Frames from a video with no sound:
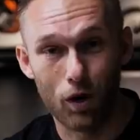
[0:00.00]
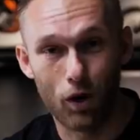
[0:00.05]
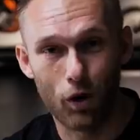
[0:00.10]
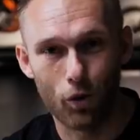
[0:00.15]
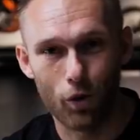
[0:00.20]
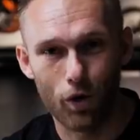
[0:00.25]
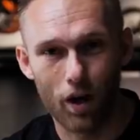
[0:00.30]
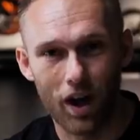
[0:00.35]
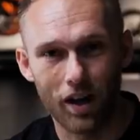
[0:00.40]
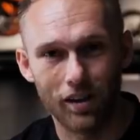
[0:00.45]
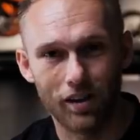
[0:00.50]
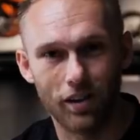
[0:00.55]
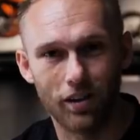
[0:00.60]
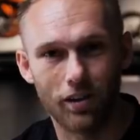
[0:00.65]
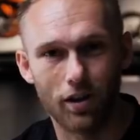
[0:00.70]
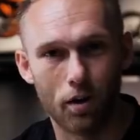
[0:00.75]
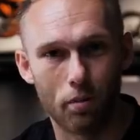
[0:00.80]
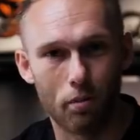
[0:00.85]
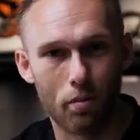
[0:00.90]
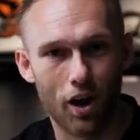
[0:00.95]
we created
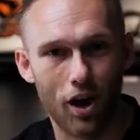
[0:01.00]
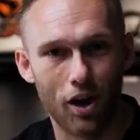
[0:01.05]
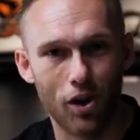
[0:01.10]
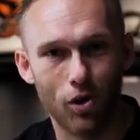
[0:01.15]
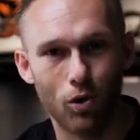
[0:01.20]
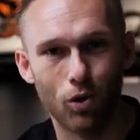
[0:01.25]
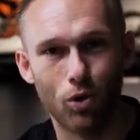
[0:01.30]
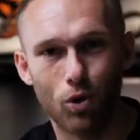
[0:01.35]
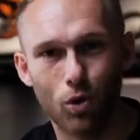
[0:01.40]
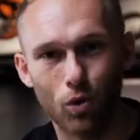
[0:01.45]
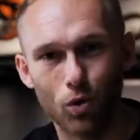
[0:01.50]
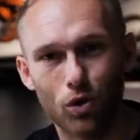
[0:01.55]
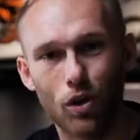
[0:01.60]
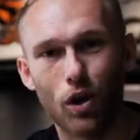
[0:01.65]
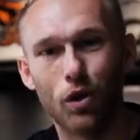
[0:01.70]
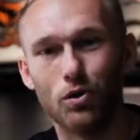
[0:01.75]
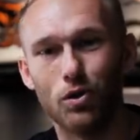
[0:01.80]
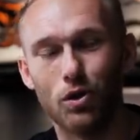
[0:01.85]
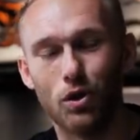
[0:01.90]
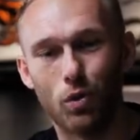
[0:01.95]
a brand new
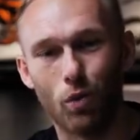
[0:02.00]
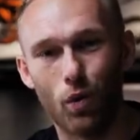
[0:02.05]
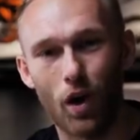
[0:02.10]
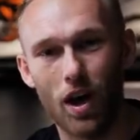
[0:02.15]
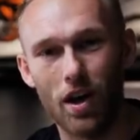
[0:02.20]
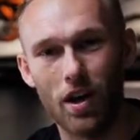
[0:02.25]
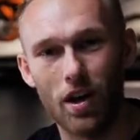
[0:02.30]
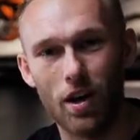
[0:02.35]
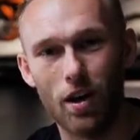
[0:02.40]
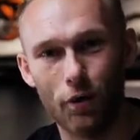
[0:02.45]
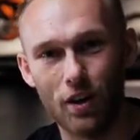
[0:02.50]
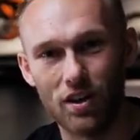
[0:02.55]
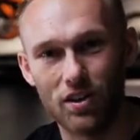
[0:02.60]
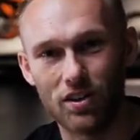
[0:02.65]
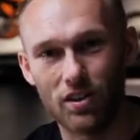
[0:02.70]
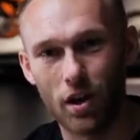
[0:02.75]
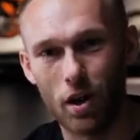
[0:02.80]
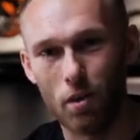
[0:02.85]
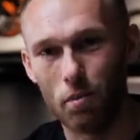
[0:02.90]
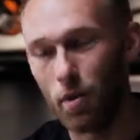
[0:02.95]
2020
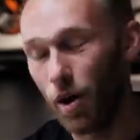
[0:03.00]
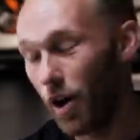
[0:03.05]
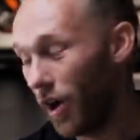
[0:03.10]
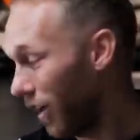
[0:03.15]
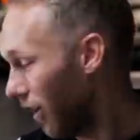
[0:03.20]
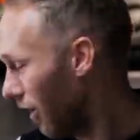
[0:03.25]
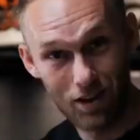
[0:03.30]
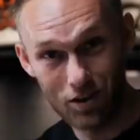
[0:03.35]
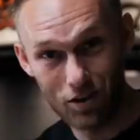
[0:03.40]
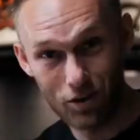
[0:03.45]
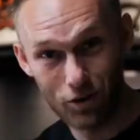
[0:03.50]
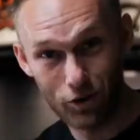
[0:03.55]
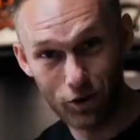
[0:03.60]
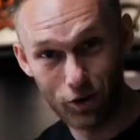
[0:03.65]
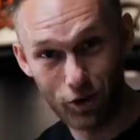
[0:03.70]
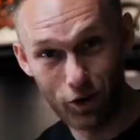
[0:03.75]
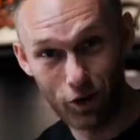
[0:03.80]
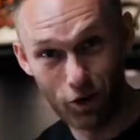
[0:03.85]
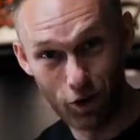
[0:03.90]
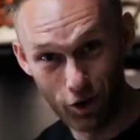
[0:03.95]
freestyle bike. It's
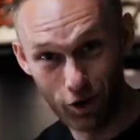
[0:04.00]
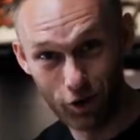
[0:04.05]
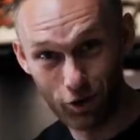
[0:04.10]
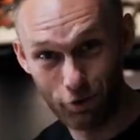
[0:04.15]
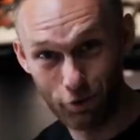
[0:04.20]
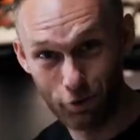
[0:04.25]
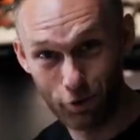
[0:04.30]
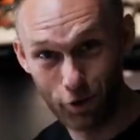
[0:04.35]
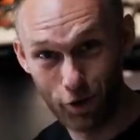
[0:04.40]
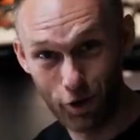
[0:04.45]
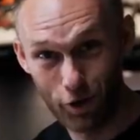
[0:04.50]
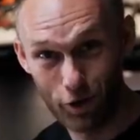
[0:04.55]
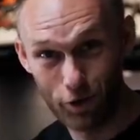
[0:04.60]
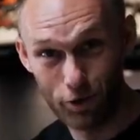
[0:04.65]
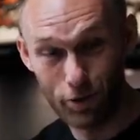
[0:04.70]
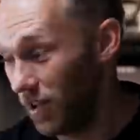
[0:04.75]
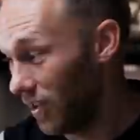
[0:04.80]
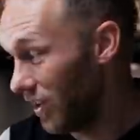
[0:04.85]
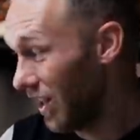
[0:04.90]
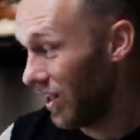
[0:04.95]
under the curtain for
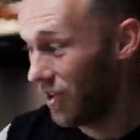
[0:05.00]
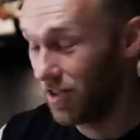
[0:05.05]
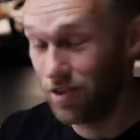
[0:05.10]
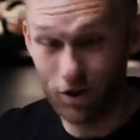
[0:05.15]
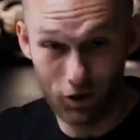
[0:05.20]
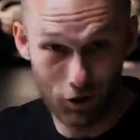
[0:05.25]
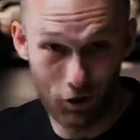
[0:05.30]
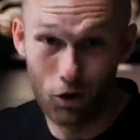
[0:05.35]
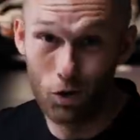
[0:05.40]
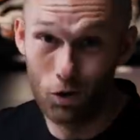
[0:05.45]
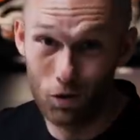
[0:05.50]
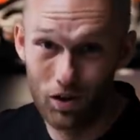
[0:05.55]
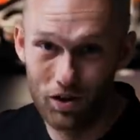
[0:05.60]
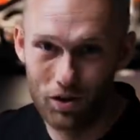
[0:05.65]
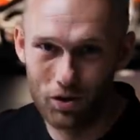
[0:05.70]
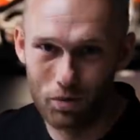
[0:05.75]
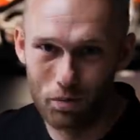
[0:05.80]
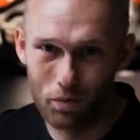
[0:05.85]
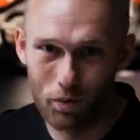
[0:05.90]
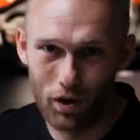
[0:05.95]
now. That's not the only
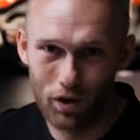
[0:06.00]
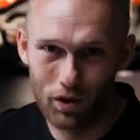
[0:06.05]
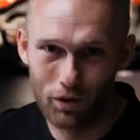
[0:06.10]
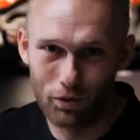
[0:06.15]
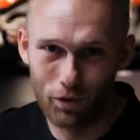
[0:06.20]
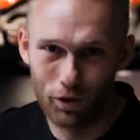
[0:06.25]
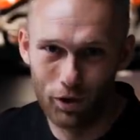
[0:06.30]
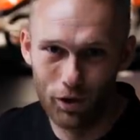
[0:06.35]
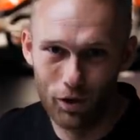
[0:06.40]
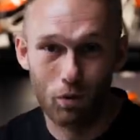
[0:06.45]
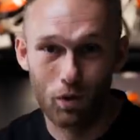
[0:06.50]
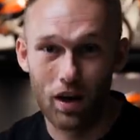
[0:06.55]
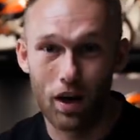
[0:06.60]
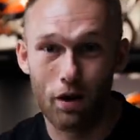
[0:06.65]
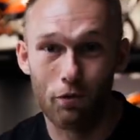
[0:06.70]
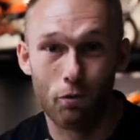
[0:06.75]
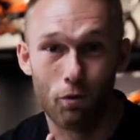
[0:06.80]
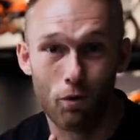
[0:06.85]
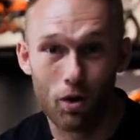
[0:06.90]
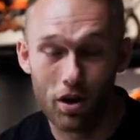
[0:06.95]
surprise for you. We
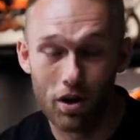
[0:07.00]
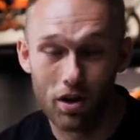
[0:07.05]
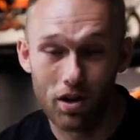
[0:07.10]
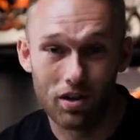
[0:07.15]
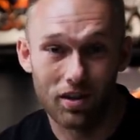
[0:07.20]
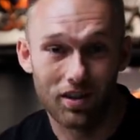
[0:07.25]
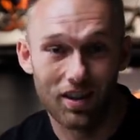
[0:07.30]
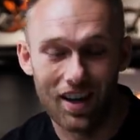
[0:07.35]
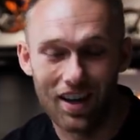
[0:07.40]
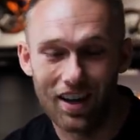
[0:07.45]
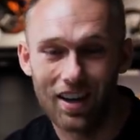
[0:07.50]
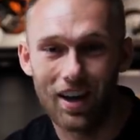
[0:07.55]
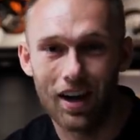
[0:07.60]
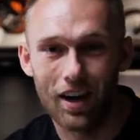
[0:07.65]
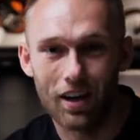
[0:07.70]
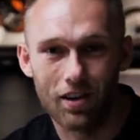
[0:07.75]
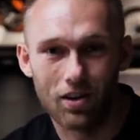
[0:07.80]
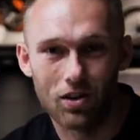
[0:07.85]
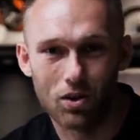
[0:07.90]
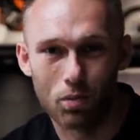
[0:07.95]
have one
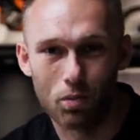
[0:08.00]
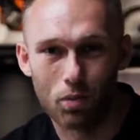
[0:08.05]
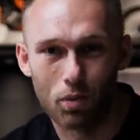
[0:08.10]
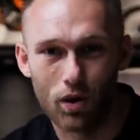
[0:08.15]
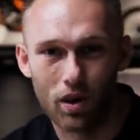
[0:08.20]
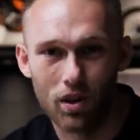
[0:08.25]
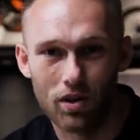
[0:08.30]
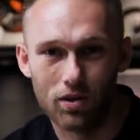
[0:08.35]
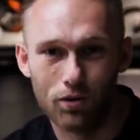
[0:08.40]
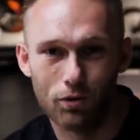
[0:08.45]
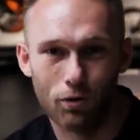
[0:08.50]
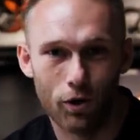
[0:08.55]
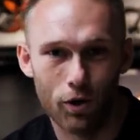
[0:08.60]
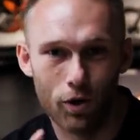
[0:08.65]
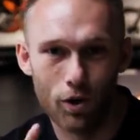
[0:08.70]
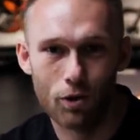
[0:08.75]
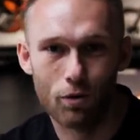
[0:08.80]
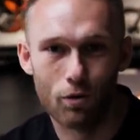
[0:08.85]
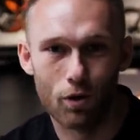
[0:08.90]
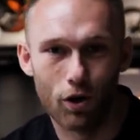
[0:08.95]
dedicated surprise for
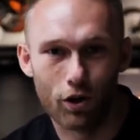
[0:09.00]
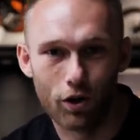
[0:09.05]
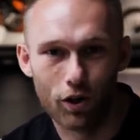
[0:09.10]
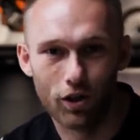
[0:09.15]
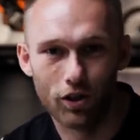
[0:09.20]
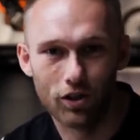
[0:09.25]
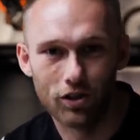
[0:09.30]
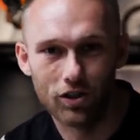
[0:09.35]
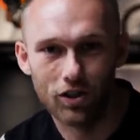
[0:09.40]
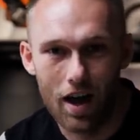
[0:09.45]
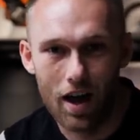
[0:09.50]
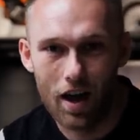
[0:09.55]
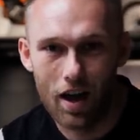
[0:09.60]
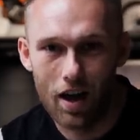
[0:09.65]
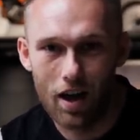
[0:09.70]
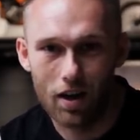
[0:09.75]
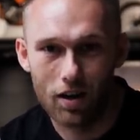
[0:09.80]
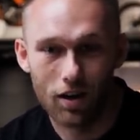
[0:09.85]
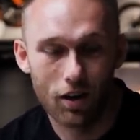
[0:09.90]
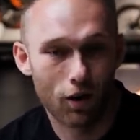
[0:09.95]
you rockers
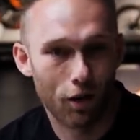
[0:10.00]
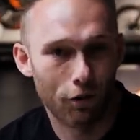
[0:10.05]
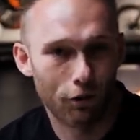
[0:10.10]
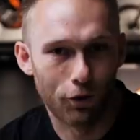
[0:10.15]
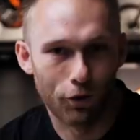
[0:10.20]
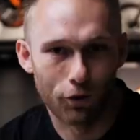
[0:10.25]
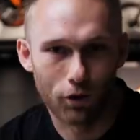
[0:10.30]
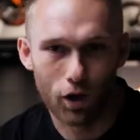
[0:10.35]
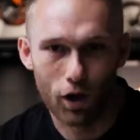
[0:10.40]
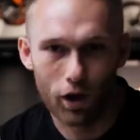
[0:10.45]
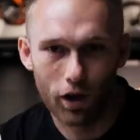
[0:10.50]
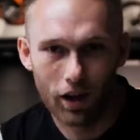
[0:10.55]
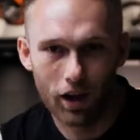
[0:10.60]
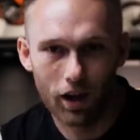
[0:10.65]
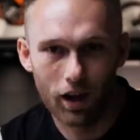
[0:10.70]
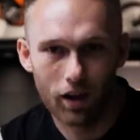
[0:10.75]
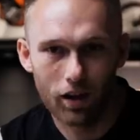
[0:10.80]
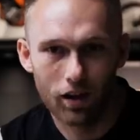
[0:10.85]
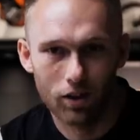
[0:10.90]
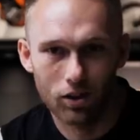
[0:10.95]
and enough of
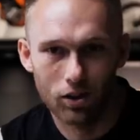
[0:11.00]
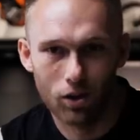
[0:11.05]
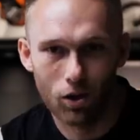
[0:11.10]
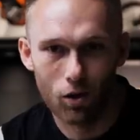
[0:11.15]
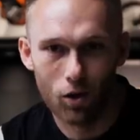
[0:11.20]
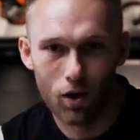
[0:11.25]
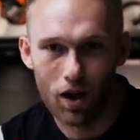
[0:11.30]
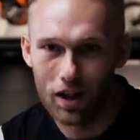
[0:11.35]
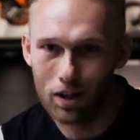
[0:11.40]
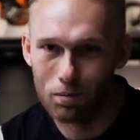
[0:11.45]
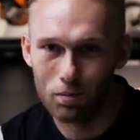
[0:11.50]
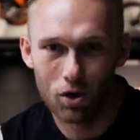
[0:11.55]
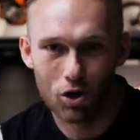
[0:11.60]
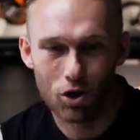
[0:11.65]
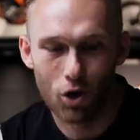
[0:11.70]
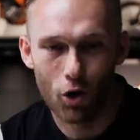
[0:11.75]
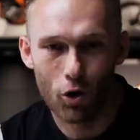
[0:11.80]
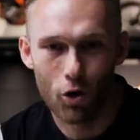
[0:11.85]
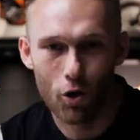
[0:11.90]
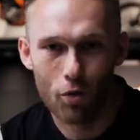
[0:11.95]
talking. So let me
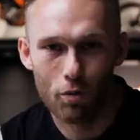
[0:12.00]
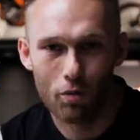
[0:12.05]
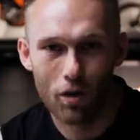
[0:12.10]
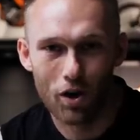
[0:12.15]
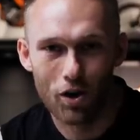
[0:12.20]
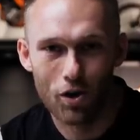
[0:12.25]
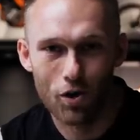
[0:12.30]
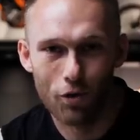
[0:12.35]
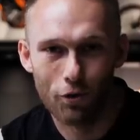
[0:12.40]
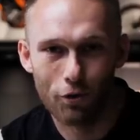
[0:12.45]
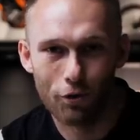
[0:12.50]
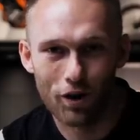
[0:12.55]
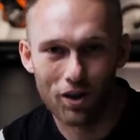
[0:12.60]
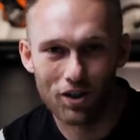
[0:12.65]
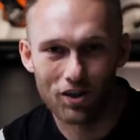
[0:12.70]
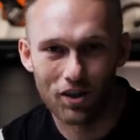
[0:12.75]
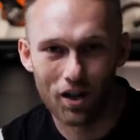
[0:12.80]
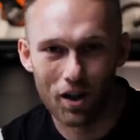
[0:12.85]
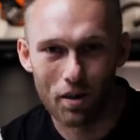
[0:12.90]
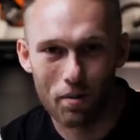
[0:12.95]
show you my new
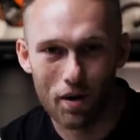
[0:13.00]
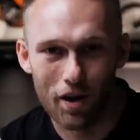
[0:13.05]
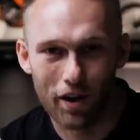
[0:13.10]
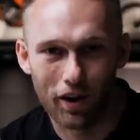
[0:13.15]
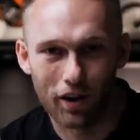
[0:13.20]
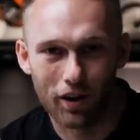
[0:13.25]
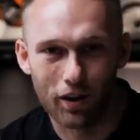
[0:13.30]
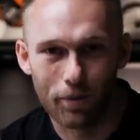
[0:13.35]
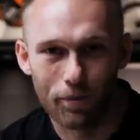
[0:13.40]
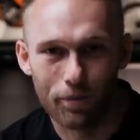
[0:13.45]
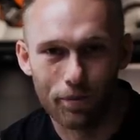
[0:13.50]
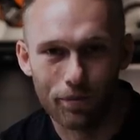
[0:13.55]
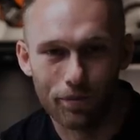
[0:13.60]
freestyle bike.